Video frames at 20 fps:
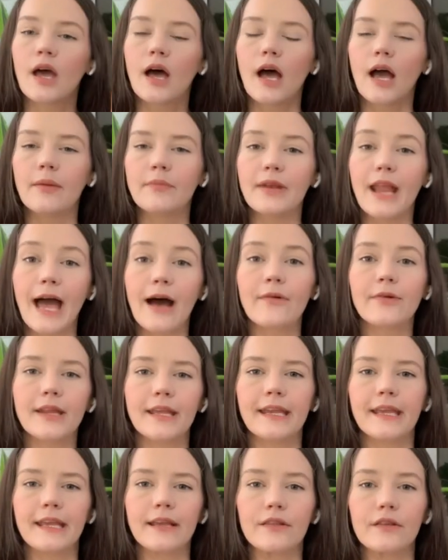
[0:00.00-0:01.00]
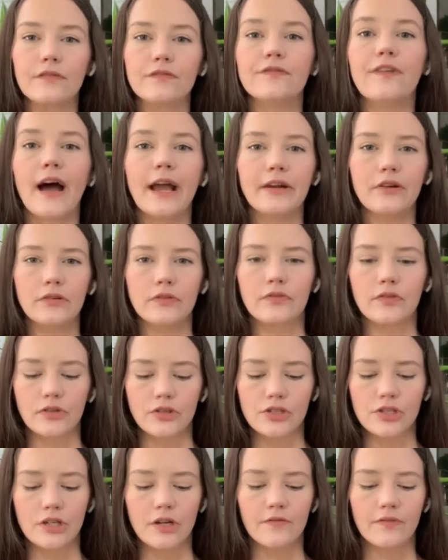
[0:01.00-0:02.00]
I'm now knitting the final
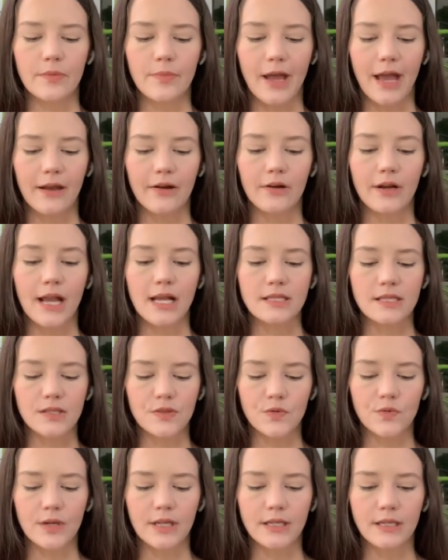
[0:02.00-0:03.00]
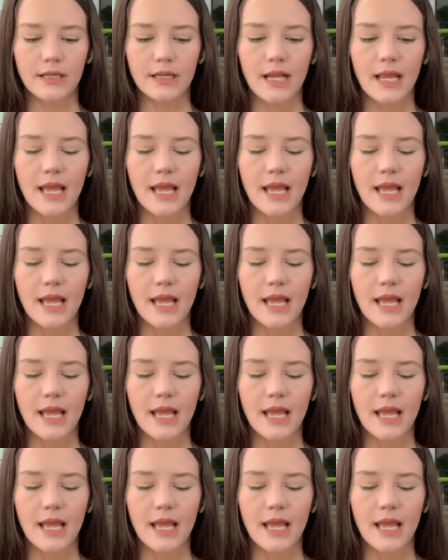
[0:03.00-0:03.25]
version of the pattern as it's written,